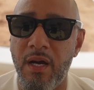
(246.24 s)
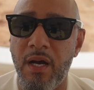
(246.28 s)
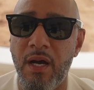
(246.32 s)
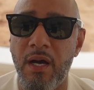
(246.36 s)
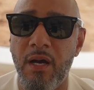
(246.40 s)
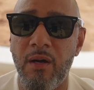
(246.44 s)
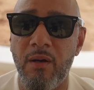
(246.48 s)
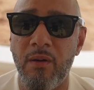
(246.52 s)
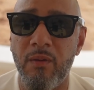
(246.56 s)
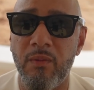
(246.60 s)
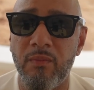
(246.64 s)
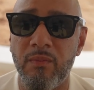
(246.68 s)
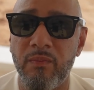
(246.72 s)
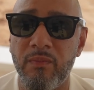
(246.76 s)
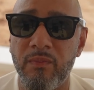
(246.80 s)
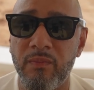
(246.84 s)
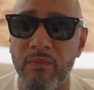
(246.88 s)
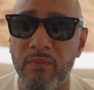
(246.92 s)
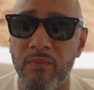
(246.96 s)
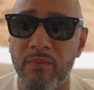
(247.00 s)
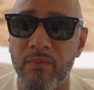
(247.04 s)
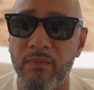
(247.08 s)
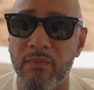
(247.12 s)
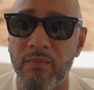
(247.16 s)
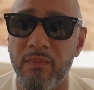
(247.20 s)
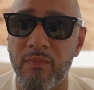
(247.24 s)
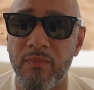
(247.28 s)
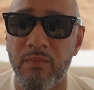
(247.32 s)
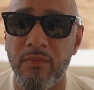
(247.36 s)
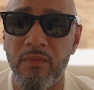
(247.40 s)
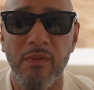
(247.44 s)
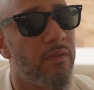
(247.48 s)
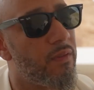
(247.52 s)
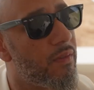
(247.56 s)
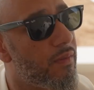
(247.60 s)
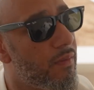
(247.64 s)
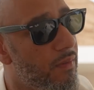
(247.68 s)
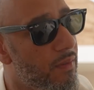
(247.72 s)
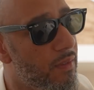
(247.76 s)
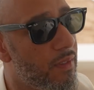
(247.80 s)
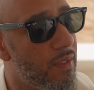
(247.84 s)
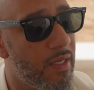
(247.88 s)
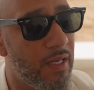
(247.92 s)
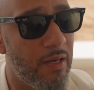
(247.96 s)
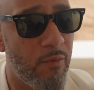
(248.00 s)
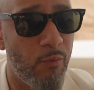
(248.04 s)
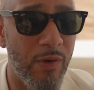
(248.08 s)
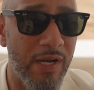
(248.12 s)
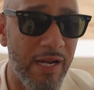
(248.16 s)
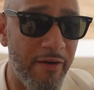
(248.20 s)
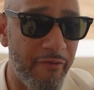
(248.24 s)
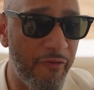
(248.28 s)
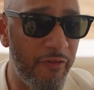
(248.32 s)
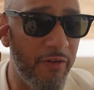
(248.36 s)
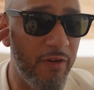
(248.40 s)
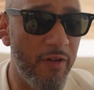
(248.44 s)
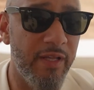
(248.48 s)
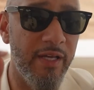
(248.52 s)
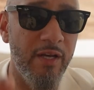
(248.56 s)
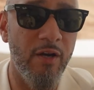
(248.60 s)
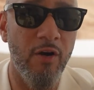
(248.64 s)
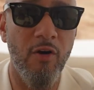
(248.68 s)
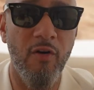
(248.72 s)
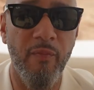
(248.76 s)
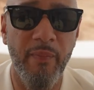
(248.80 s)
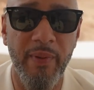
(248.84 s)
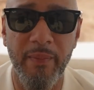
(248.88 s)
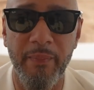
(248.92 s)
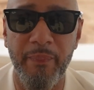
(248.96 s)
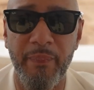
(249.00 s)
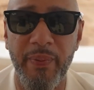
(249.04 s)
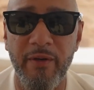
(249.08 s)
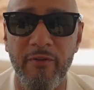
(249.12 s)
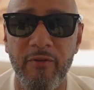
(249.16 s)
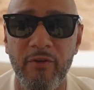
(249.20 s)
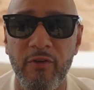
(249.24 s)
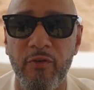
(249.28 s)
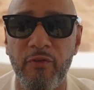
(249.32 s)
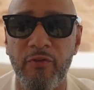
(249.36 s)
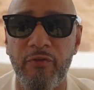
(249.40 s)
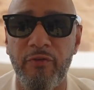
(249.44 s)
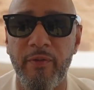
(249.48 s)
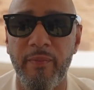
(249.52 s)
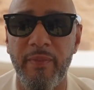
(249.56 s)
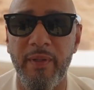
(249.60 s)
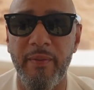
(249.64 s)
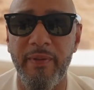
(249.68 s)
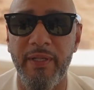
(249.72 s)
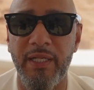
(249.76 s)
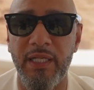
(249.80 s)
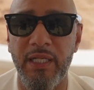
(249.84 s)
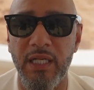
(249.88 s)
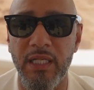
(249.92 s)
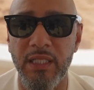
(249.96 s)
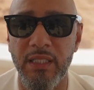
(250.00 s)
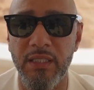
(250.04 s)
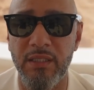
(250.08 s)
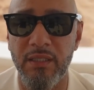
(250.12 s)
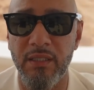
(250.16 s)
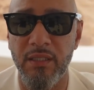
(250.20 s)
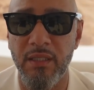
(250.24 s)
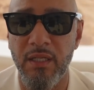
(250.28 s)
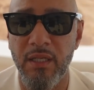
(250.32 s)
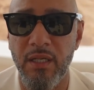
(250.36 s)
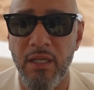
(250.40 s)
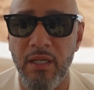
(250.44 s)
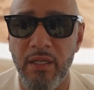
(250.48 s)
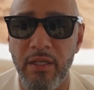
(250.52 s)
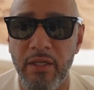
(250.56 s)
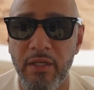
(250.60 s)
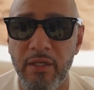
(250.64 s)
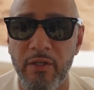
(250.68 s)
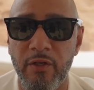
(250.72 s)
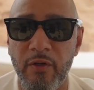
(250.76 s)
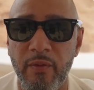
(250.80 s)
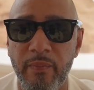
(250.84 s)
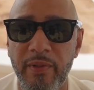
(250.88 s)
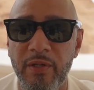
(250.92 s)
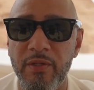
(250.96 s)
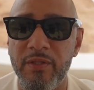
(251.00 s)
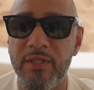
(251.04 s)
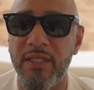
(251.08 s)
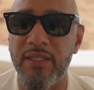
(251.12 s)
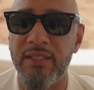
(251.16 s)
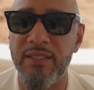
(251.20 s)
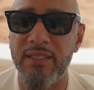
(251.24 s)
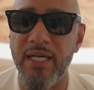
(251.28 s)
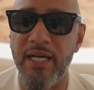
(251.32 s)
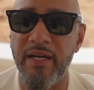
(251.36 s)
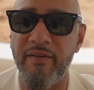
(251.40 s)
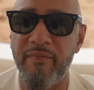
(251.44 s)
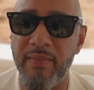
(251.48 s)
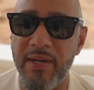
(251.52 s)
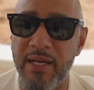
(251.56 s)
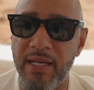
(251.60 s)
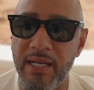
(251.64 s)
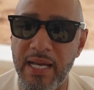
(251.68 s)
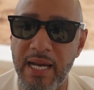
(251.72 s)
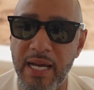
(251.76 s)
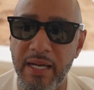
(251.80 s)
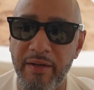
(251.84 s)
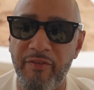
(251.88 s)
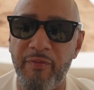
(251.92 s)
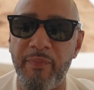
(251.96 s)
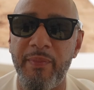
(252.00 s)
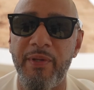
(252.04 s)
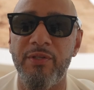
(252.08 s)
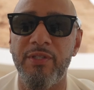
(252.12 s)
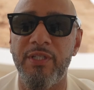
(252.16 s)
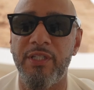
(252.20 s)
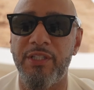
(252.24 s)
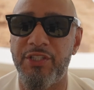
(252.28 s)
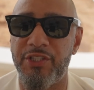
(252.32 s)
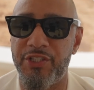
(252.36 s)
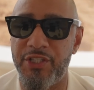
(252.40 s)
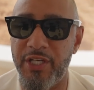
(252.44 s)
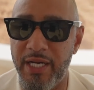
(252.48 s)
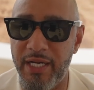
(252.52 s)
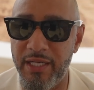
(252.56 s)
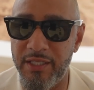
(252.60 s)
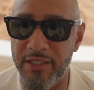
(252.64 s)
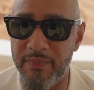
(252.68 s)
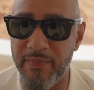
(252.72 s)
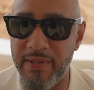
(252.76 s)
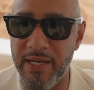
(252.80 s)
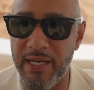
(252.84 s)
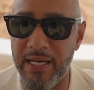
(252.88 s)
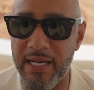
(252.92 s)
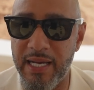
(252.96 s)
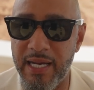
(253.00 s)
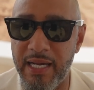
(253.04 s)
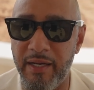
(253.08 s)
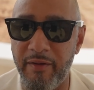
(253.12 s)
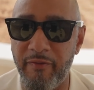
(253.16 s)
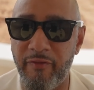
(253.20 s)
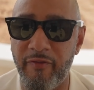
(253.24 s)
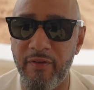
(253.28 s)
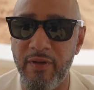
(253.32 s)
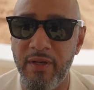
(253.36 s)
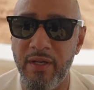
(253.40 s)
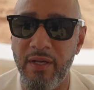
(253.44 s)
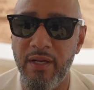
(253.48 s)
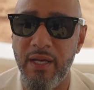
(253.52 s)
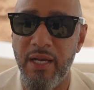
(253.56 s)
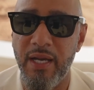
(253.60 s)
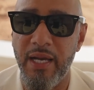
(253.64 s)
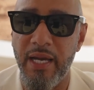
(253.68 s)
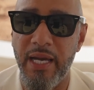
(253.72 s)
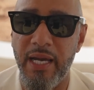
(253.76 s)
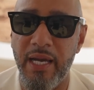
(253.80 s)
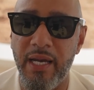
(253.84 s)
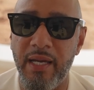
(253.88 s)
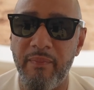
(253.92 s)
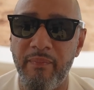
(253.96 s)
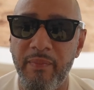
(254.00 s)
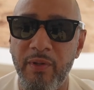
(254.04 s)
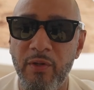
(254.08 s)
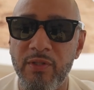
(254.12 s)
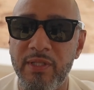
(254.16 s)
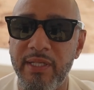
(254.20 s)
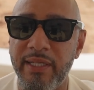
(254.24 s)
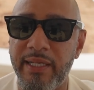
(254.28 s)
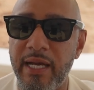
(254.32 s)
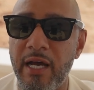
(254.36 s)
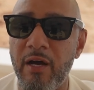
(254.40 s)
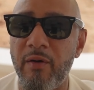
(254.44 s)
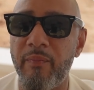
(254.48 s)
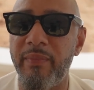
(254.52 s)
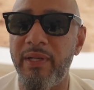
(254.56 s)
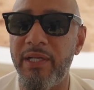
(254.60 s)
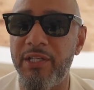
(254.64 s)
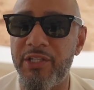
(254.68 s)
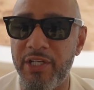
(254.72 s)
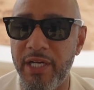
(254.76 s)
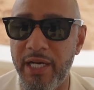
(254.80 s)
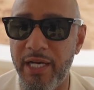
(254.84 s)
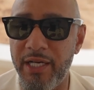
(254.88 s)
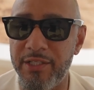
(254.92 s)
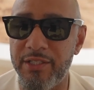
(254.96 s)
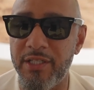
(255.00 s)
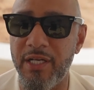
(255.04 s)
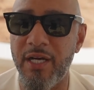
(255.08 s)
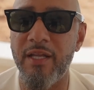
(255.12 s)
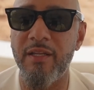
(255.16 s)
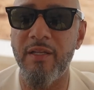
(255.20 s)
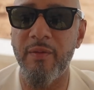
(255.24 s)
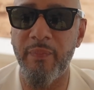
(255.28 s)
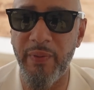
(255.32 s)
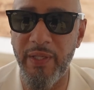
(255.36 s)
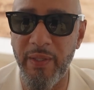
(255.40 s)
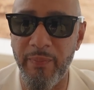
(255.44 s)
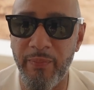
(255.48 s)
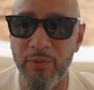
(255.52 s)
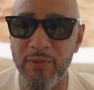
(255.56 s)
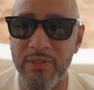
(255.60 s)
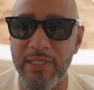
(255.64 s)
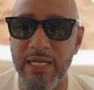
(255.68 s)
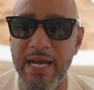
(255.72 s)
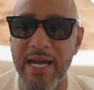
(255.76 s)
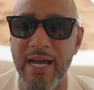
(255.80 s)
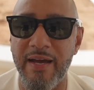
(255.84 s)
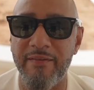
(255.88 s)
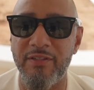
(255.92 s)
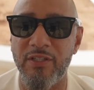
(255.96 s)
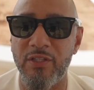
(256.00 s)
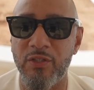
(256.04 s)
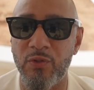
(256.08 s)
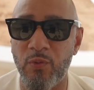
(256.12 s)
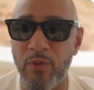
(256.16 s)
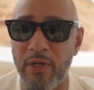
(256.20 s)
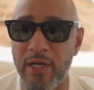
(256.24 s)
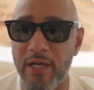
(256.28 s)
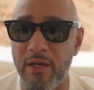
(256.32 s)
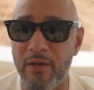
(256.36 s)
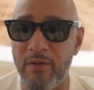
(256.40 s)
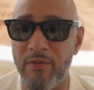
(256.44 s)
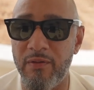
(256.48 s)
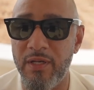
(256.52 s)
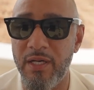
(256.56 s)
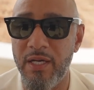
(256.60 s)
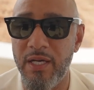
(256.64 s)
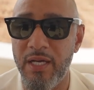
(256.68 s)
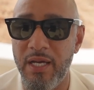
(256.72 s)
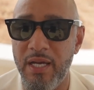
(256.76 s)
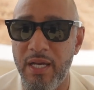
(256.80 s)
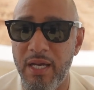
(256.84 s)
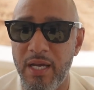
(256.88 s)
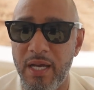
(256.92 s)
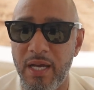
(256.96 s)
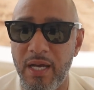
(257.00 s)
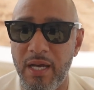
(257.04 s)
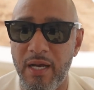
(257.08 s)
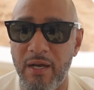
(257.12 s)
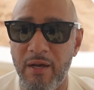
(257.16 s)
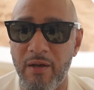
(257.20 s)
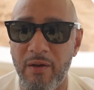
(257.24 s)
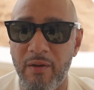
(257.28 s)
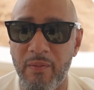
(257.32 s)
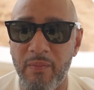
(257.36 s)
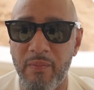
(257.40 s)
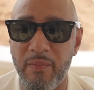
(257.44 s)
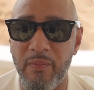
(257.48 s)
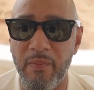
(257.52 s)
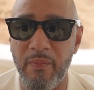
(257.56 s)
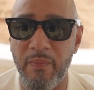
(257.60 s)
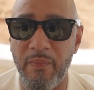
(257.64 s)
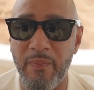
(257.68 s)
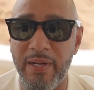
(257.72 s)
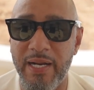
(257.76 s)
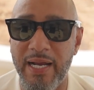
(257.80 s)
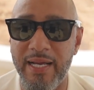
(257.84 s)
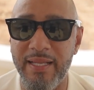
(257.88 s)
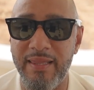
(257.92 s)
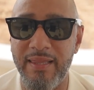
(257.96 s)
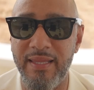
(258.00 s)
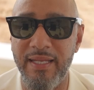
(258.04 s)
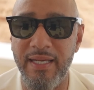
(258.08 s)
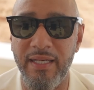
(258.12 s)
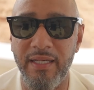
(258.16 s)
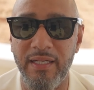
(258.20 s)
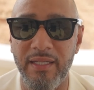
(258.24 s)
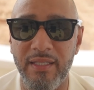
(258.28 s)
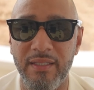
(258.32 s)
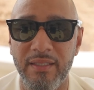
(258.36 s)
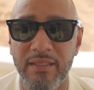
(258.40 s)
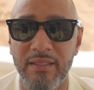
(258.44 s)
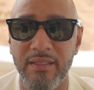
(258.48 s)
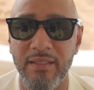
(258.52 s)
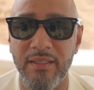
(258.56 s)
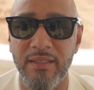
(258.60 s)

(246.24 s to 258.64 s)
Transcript: Well, I feel they all been pivotal for me because, you know, music saved my life, music's changed my life, and music helped me change other people's lives as well. But I think